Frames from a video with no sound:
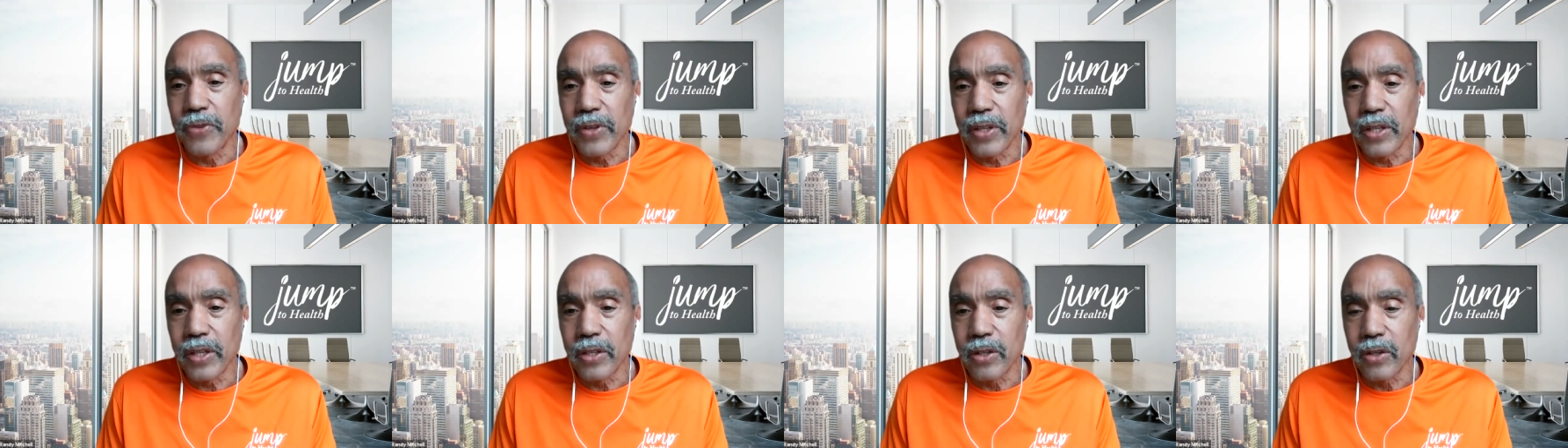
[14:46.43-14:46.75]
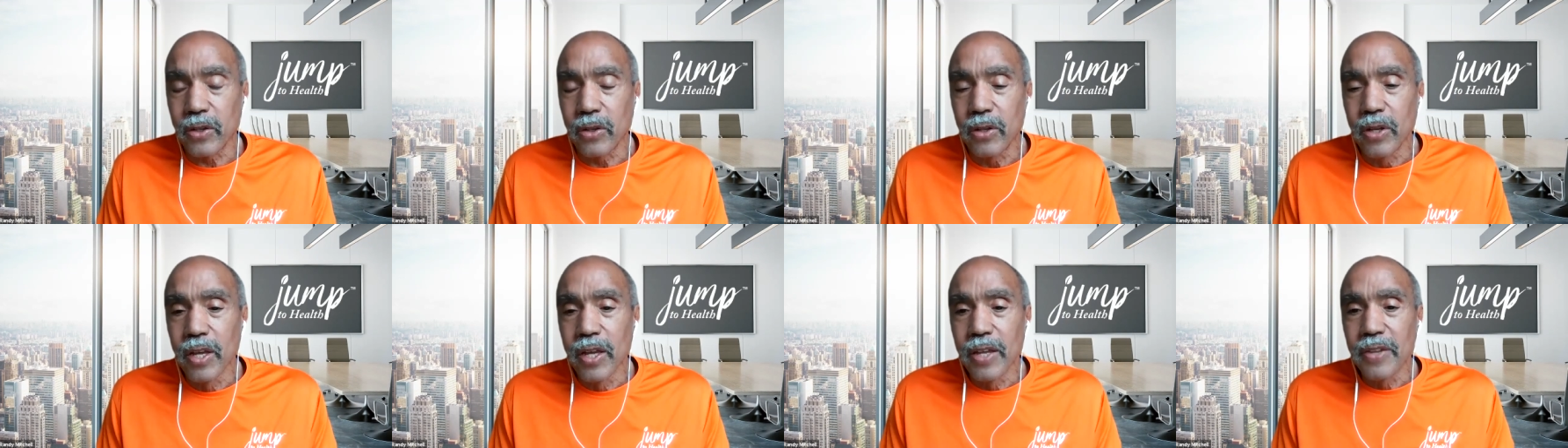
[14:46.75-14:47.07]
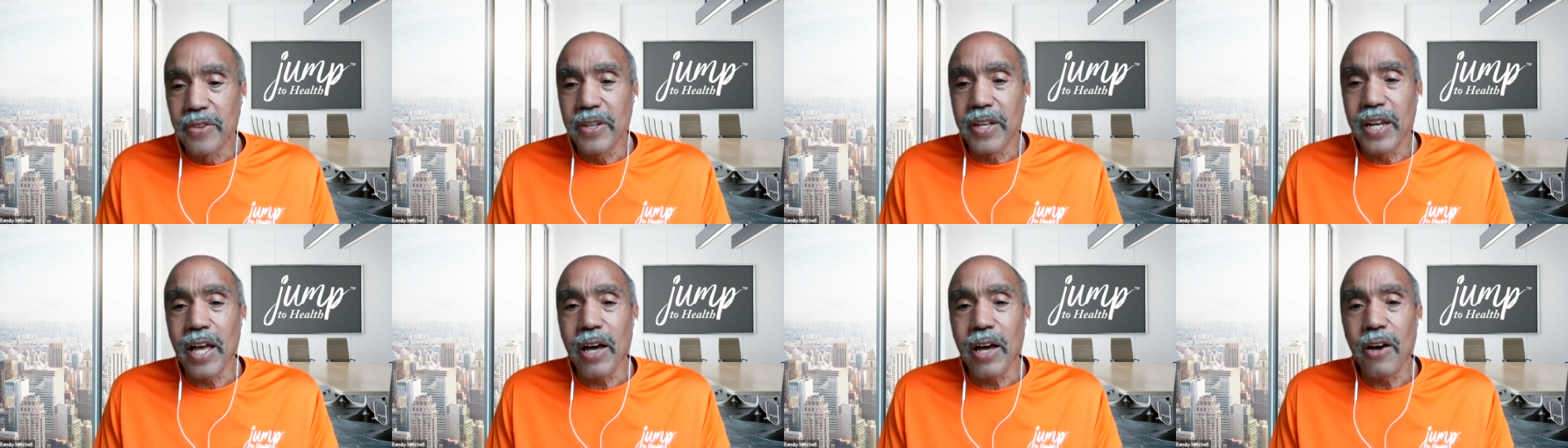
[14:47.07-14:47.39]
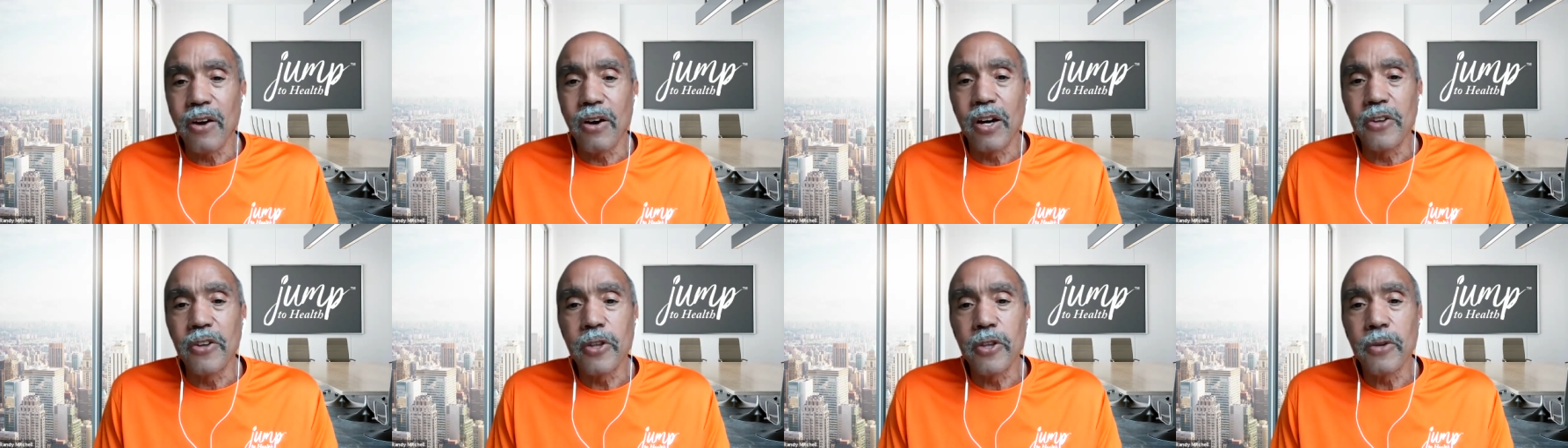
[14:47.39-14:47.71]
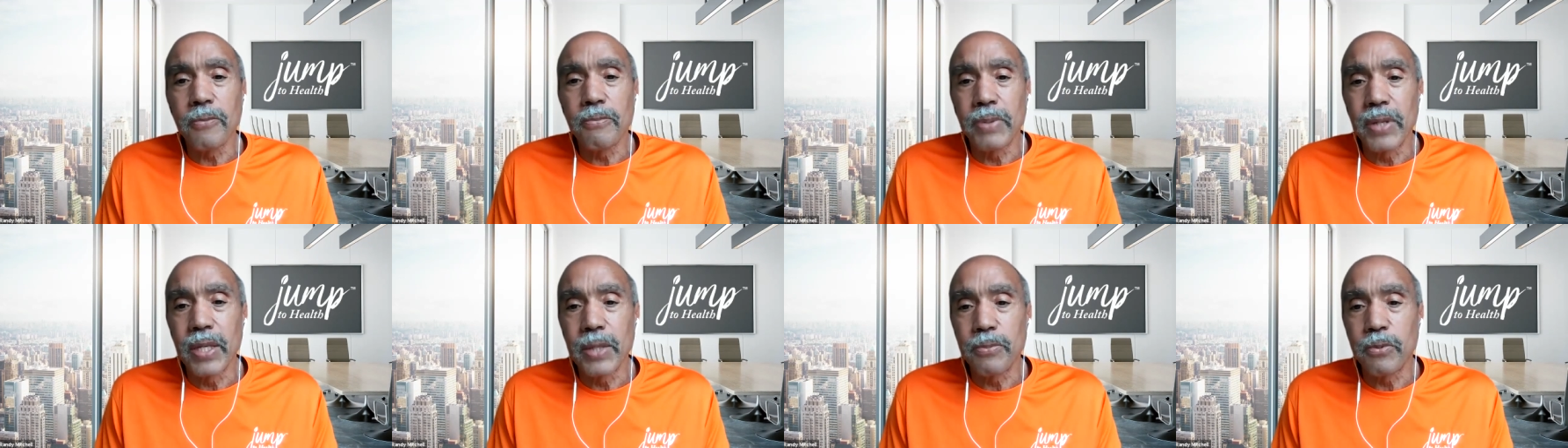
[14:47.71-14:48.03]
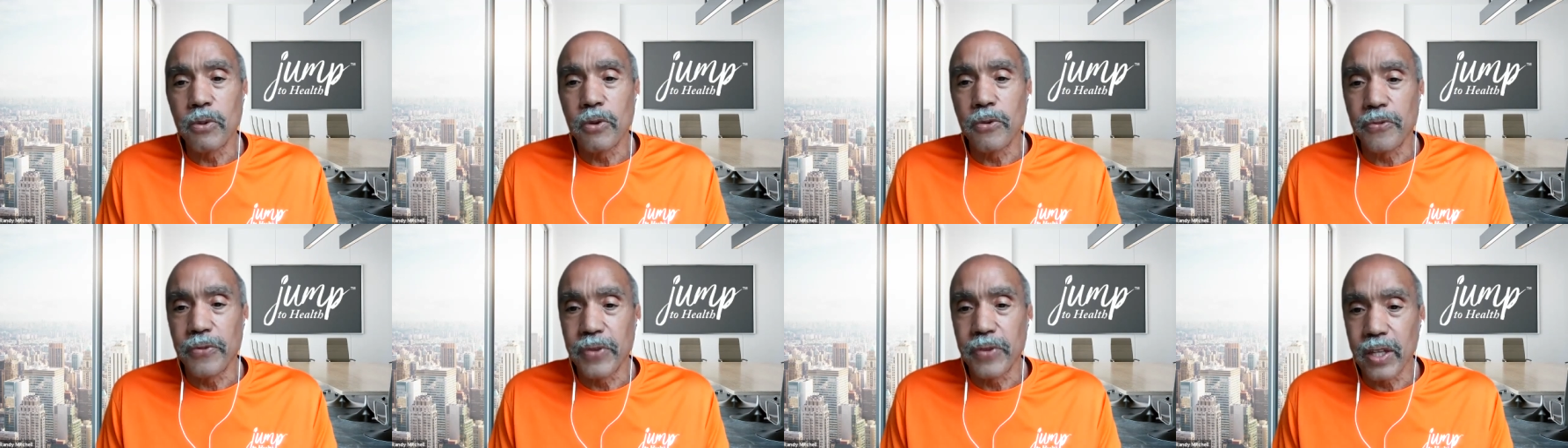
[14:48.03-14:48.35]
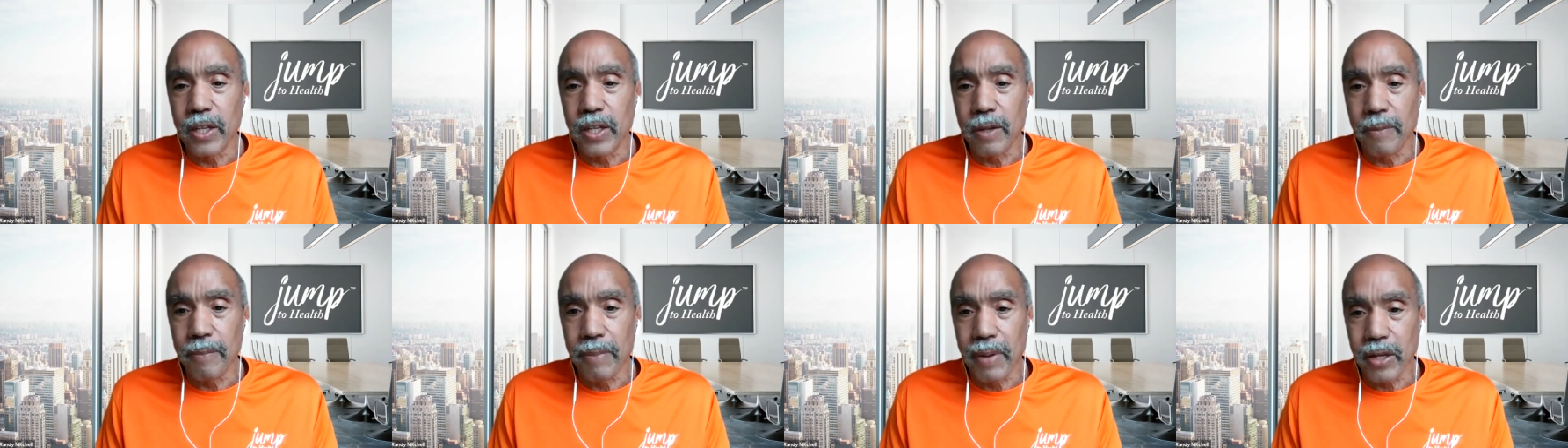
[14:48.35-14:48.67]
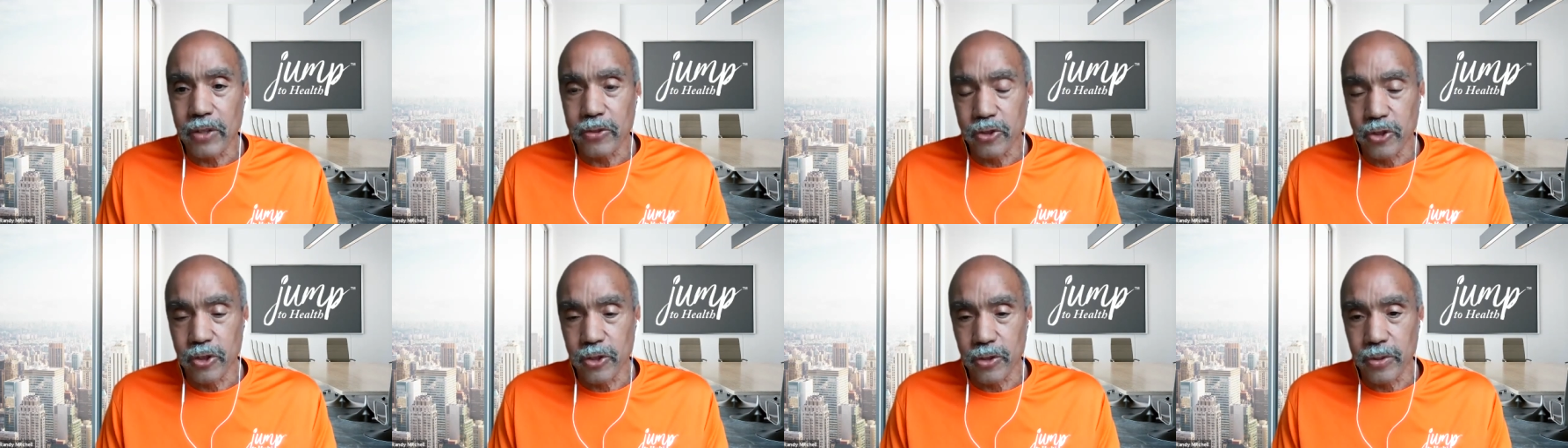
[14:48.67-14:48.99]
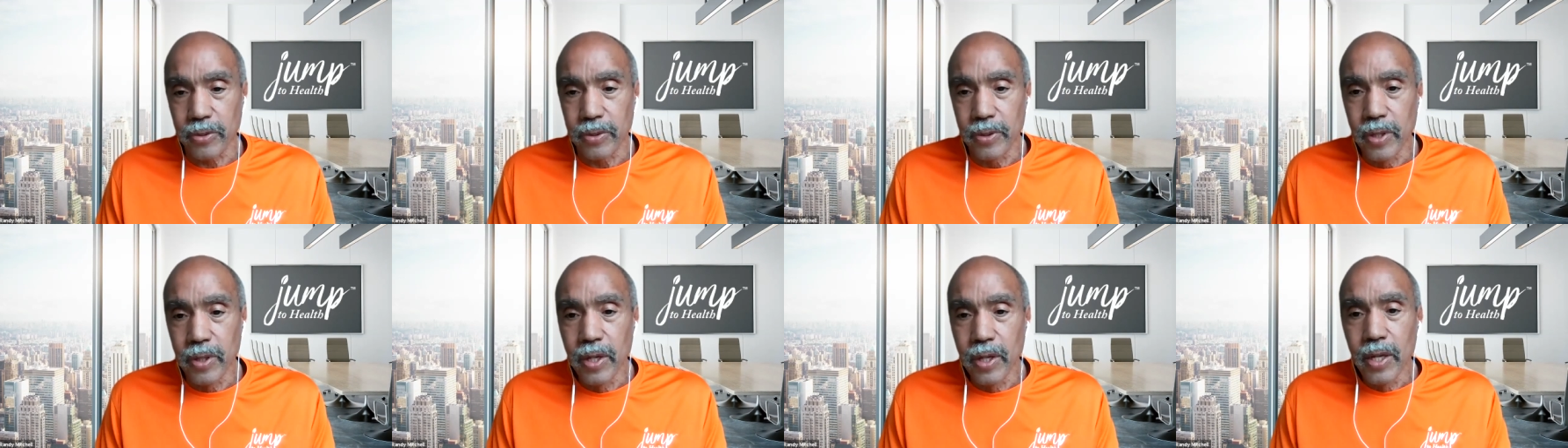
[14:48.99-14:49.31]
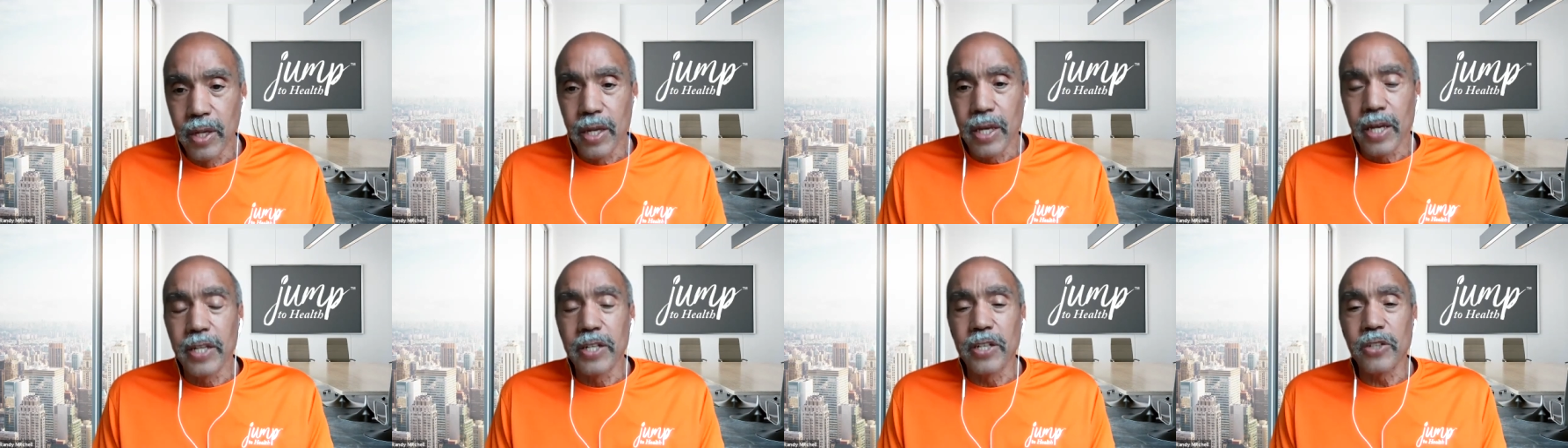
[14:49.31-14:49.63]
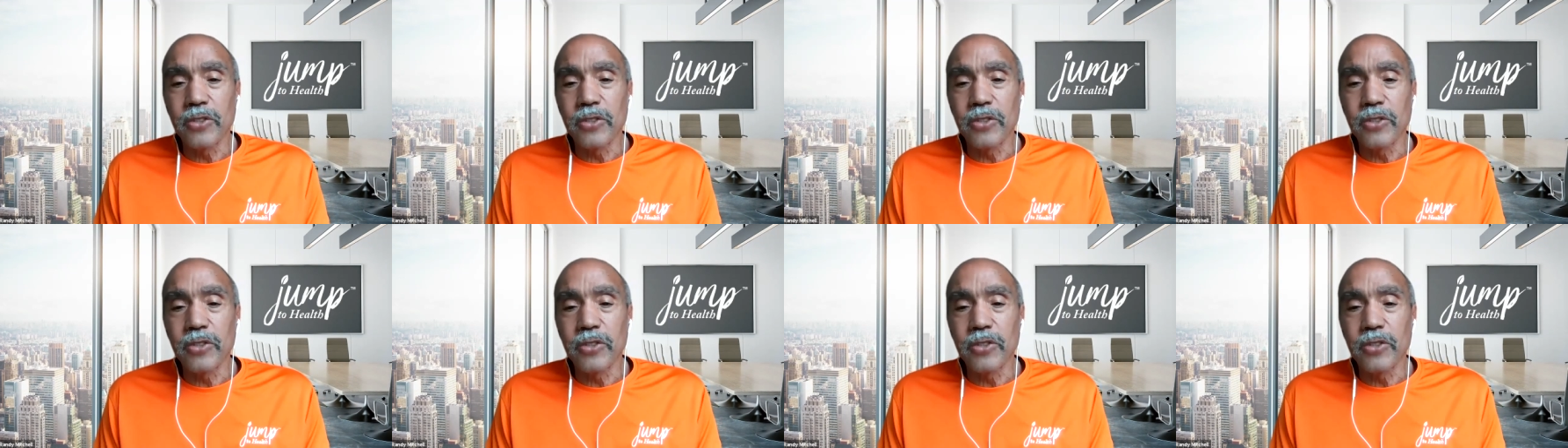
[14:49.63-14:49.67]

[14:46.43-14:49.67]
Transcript: feel than how other people feel about you.